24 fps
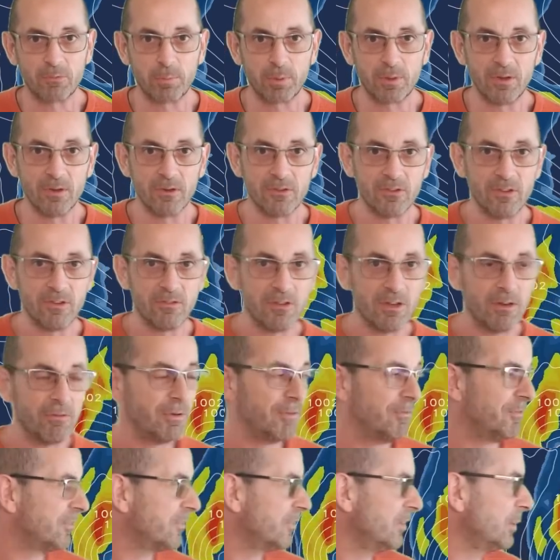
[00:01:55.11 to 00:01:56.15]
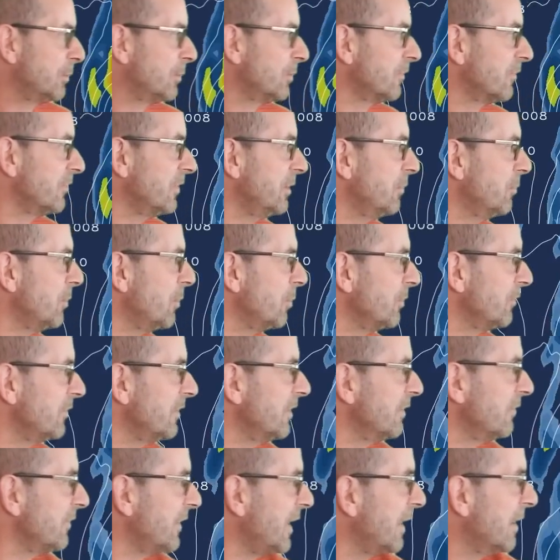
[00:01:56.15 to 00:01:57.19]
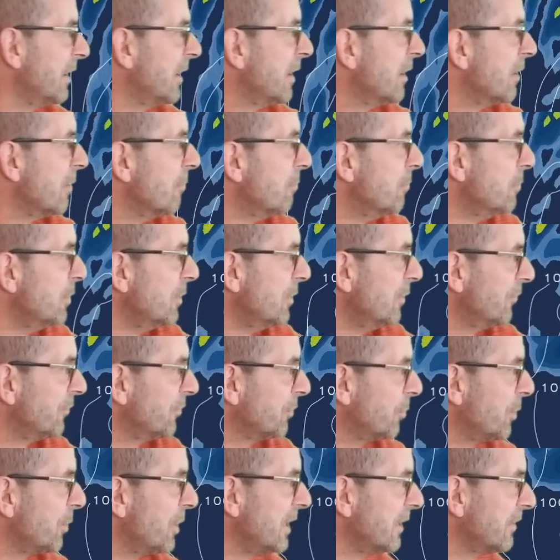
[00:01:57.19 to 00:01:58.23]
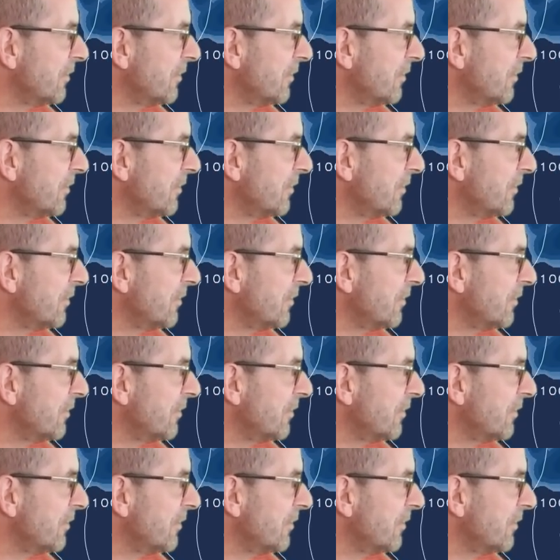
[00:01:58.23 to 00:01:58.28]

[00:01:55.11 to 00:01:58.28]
because as I run the sequence here, what we see is that moves away.